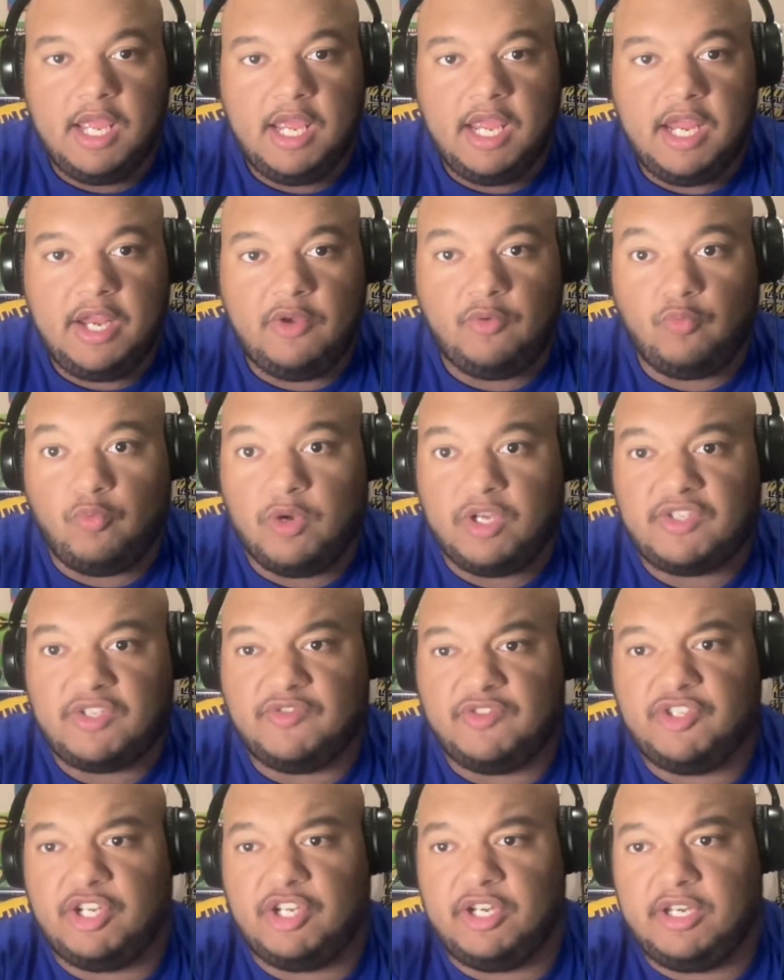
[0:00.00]
And
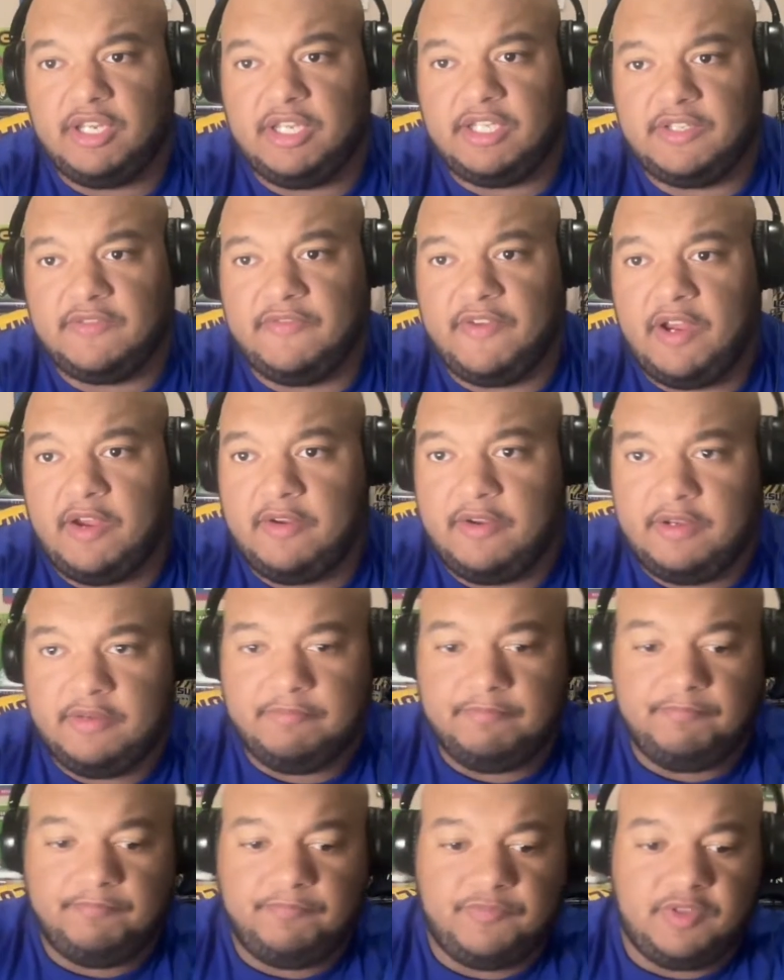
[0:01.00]
West Virginia is a
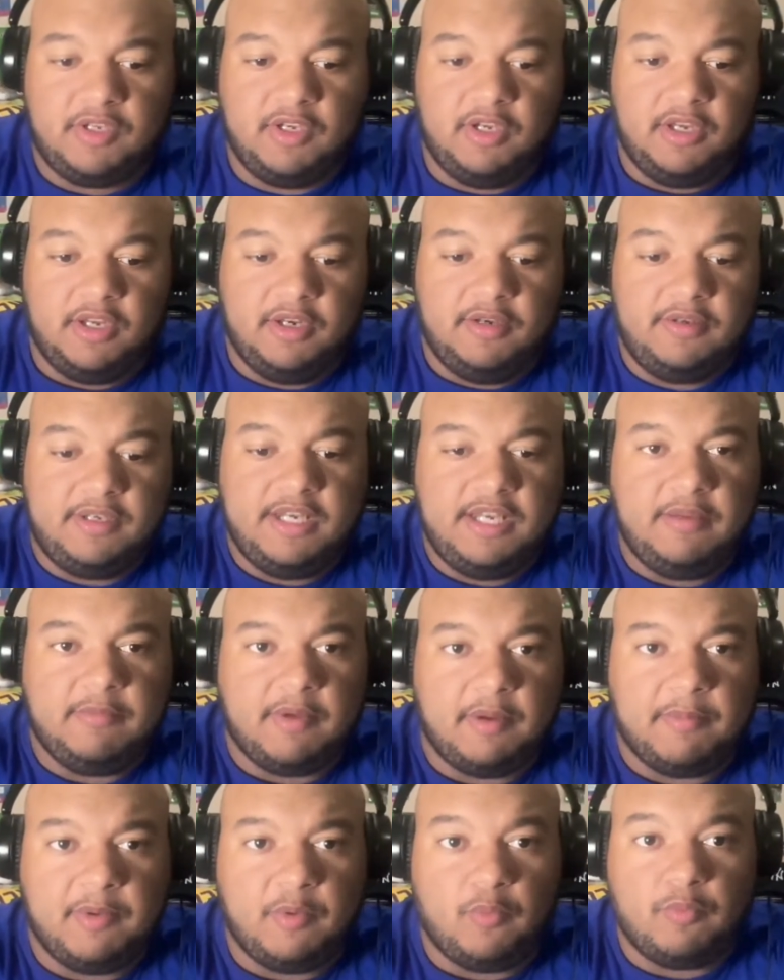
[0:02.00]
very good
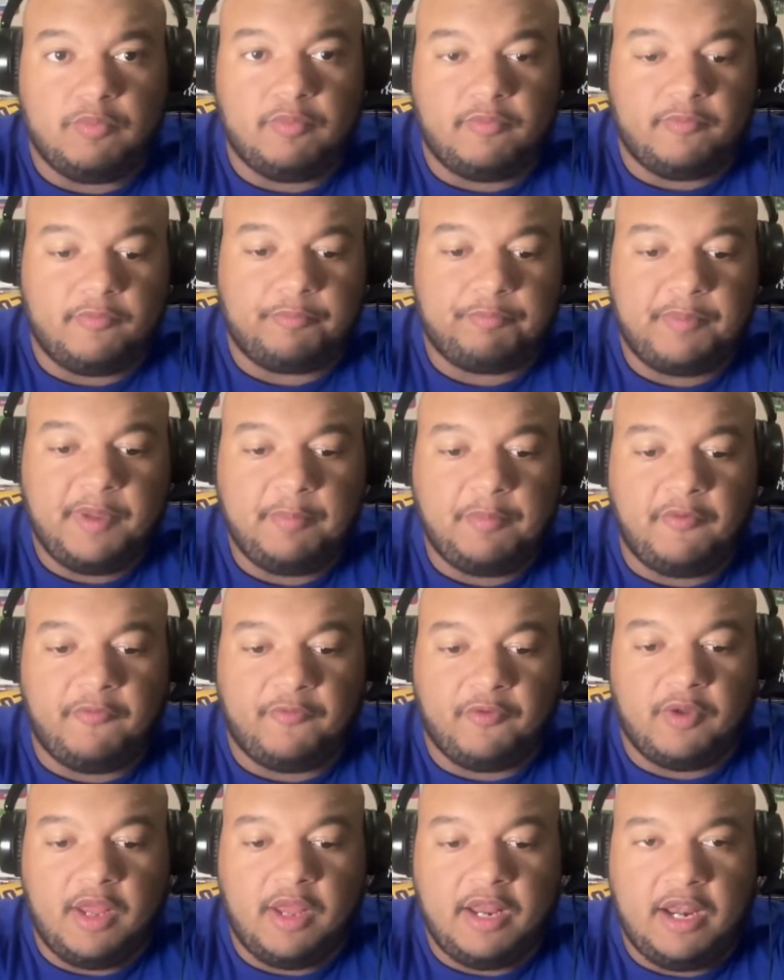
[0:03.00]
team. I mean,
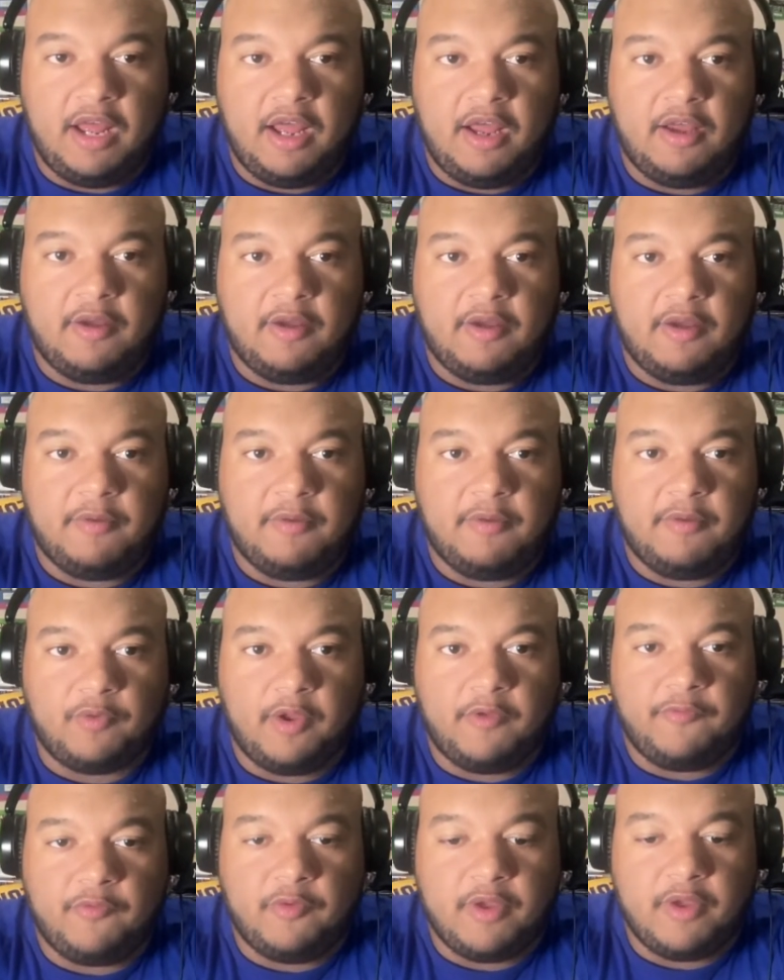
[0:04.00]

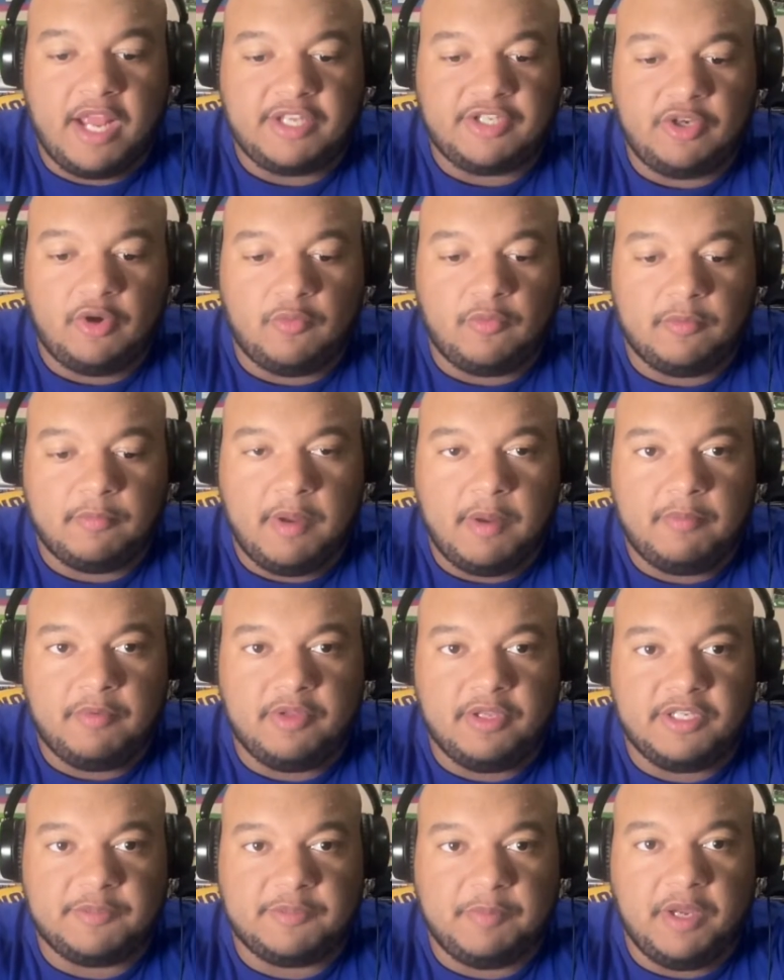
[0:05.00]
if you guys don't
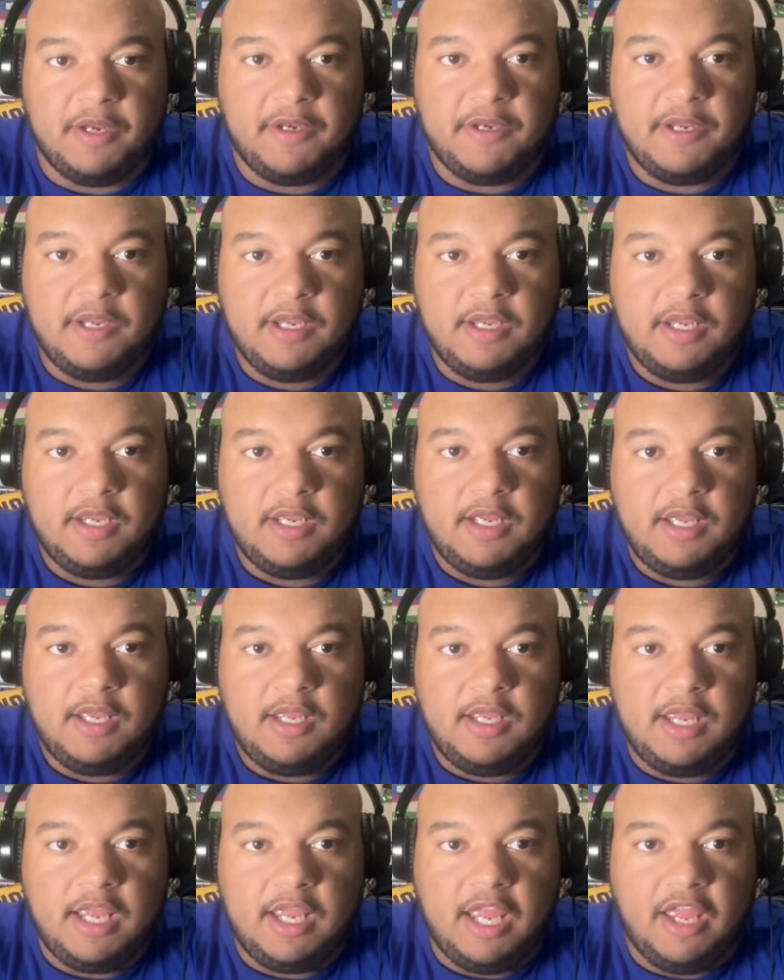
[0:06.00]
remember this, but
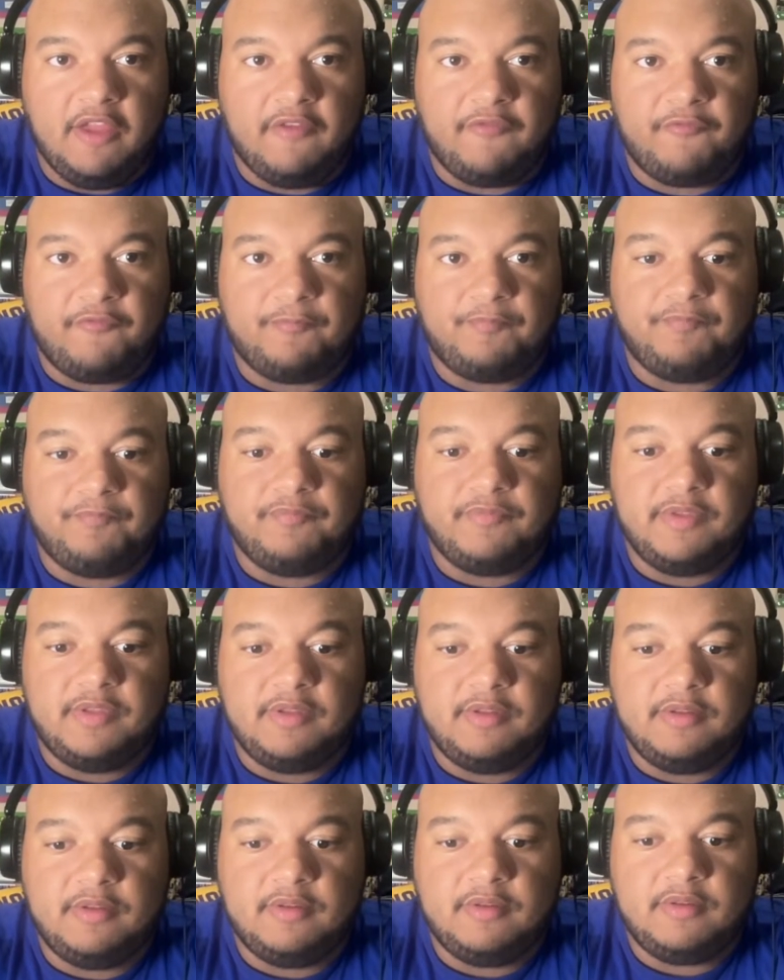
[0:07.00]
you
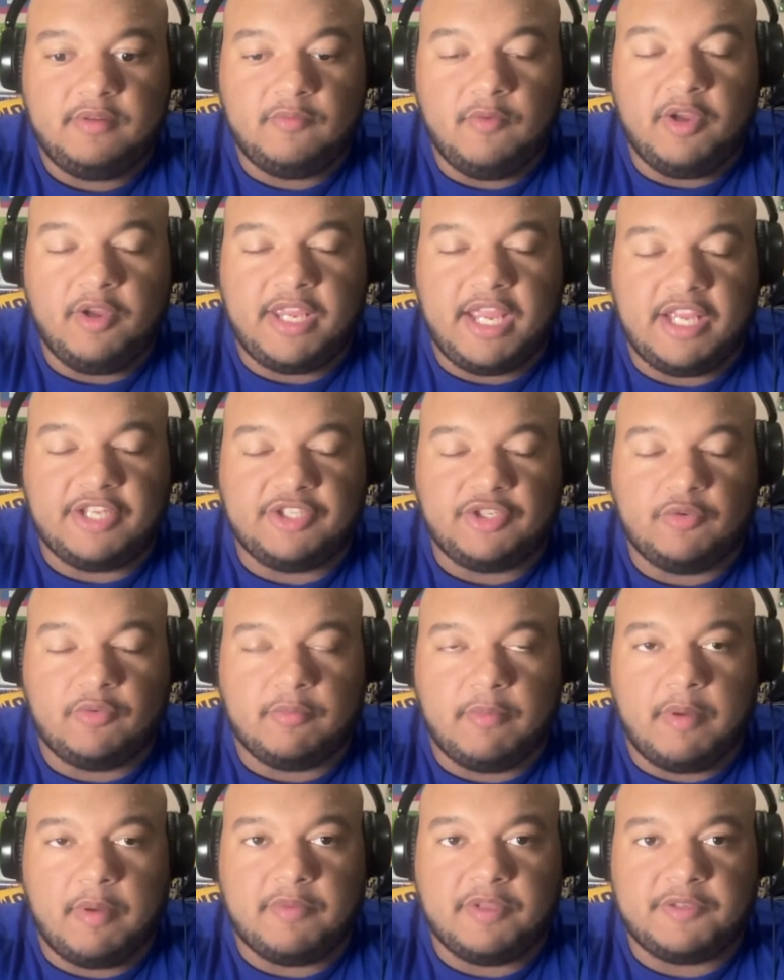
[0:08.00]
guys do
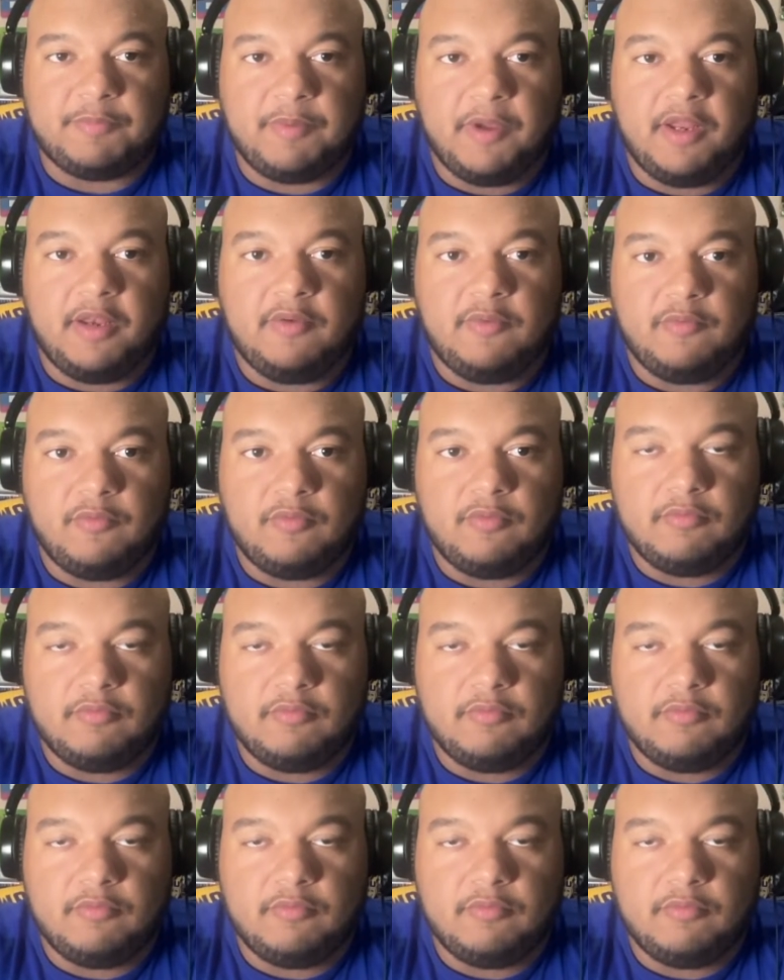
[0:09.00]
remember this, but